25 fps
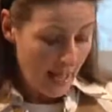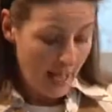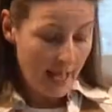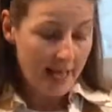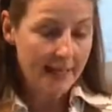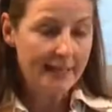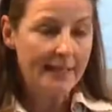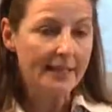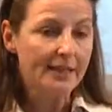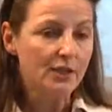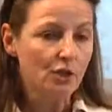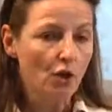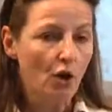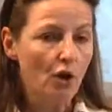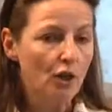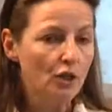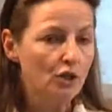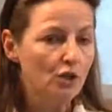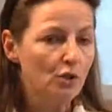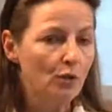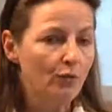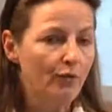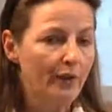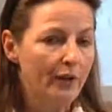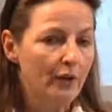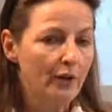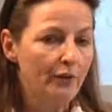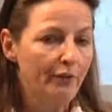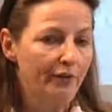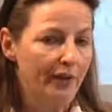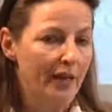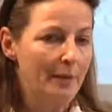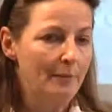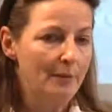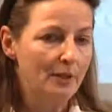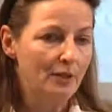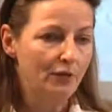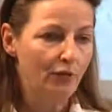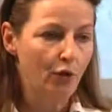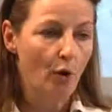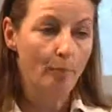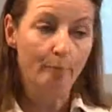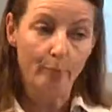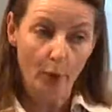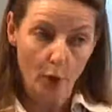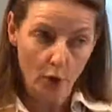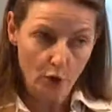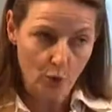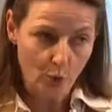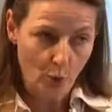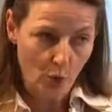And it's also very famous for bird